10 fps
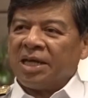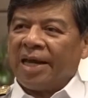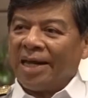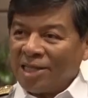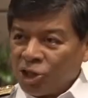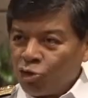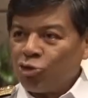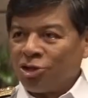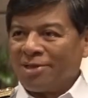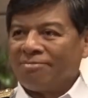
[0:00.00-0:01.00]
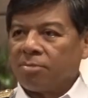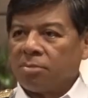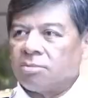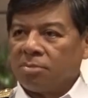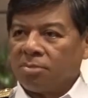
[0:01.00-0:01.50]
an institution.
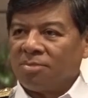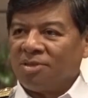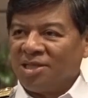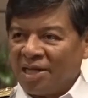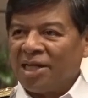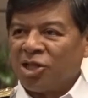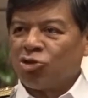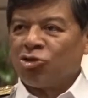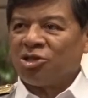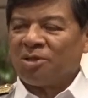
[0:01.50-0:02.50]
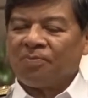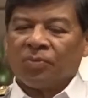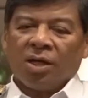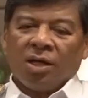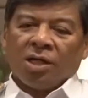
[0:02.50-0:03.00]
It's an institution.
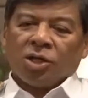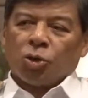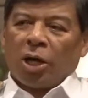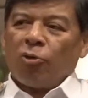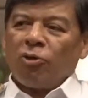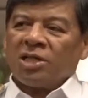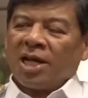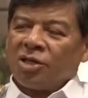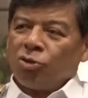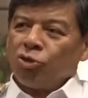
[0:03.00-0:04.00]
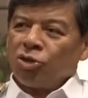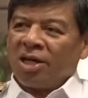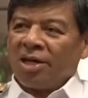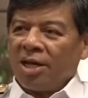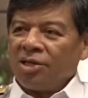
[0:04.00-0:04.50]
So I always like to use
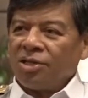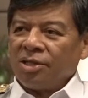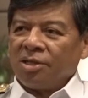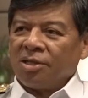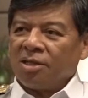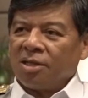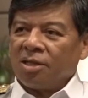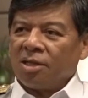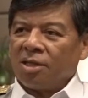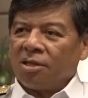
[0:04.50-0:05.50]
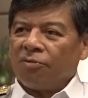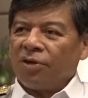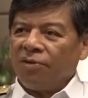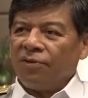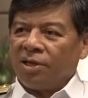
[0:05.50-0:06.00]
the analogy of
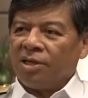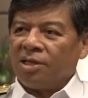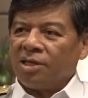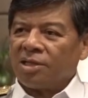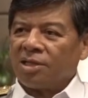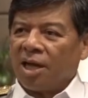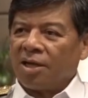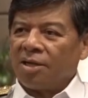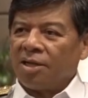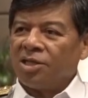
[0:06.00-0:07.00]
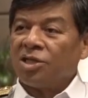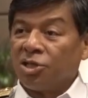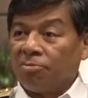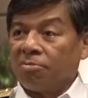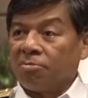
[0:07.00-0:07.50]
Navy is like it's a
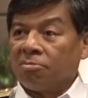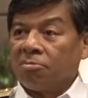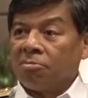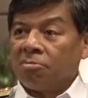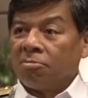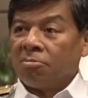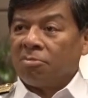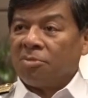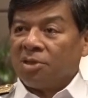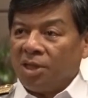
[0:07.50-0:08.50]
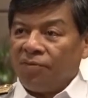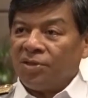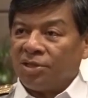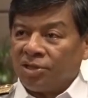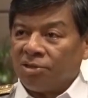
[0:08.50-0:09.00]
ship.
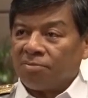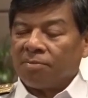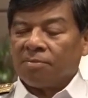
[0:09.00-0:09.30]
Navy is a ship.